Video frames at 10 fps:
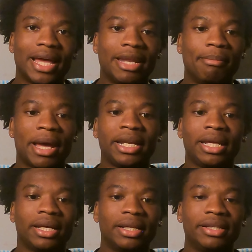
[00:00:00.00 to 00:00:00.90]
in
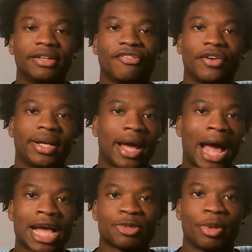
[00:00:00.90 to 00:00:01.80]
many different
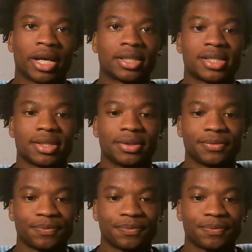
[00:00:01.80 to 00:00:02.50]
aspects.